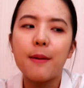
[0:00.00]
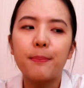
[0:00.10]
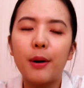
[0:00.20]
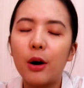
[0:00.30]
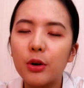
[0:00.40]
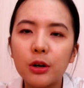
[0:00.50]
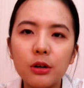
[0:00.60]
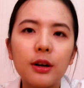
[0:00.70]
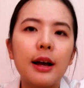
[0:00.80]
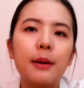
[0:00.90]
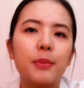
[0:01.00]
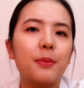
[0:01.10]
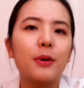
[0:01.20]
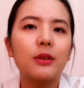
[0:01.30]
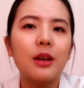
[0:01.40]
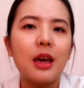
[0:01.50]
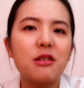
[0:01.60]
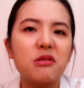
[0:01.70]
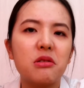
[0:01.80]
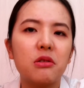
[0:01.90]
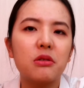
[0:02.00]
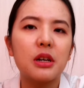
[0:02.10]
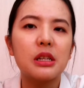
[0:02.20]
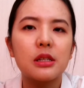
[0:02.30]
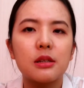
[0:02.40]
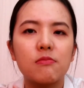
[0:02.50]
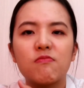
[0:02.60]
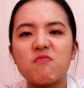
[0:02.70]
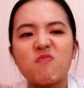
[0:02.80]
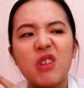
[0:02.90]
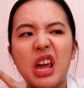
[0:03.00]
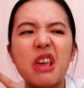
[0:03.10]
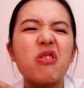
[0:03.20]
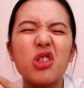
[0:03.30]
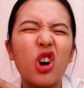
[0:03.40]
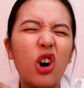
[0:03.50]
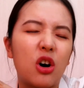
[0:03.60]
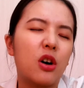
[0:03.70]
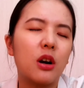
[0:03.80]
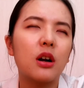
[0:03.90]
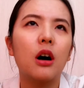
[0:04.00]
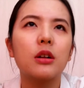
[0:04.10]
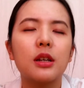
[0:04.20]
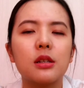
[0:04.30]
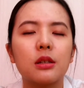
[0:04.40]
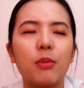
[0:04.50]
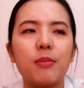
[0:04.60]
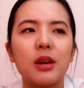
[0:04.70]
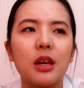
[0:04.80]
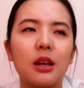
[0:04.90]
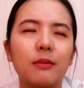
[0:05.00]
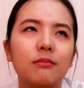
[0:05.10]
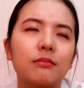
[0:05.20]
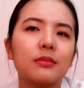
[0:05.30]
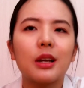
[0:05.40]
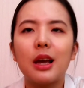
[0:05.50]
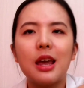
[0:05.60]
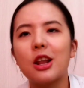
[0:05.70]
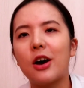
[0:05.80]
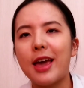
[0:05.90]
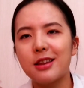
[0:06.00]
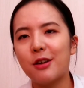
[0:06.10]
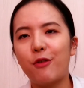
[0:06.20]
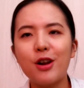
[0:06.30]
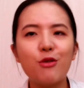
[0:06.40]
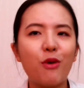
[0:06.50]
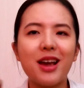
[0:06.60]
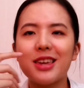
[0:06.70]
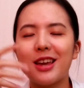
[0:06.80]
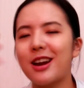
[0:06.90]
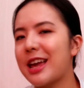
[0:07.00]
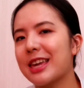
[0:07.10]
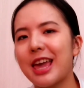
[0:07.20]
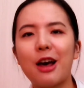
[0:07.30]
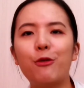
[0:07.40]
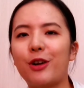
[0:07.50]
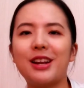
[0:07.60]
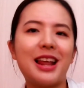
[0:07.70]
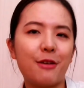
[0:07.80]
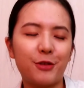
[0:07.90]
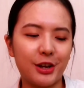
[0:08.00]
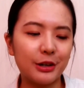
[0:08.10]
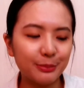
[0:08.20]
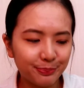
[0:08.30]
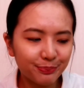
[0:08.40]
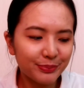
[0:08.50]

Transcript: and portal, people tend to just ignore or just maybe enter from the right ear and get out from the left ear.